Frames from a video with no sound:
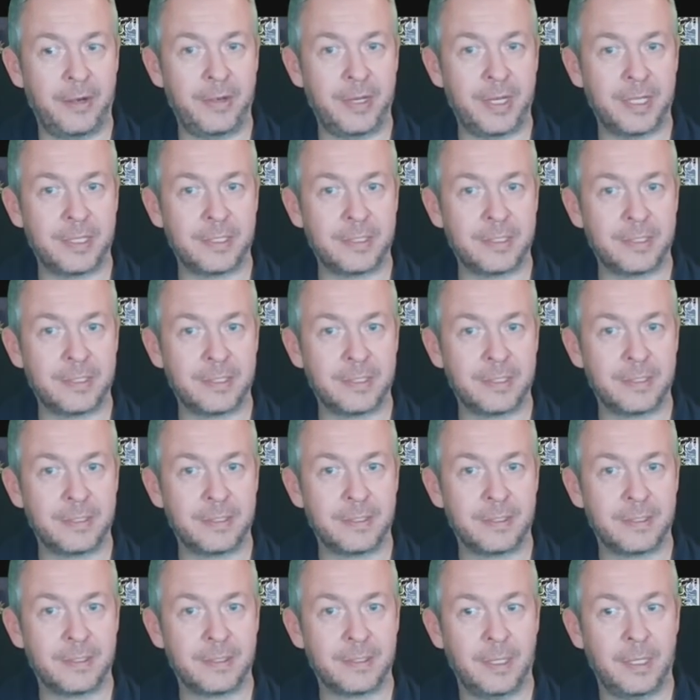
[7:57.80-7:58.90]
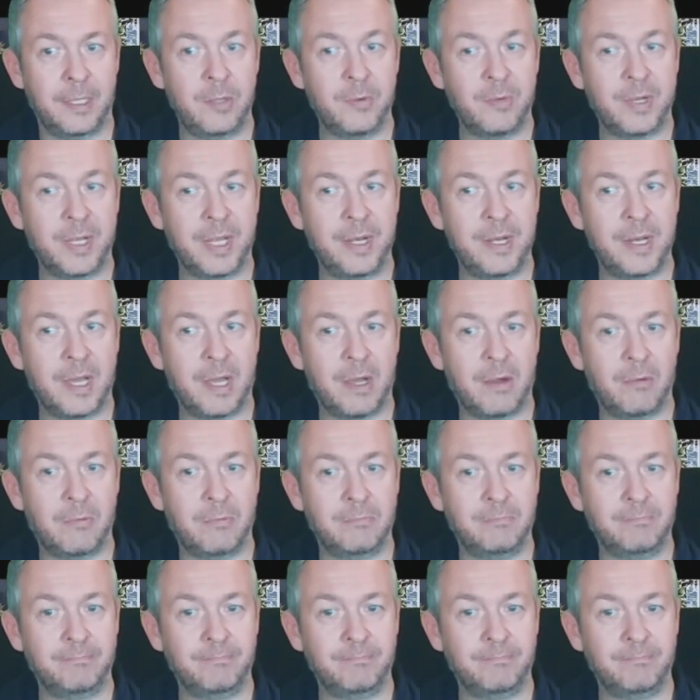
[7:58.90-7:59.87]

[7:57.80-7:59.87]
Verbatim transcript: areas, you can now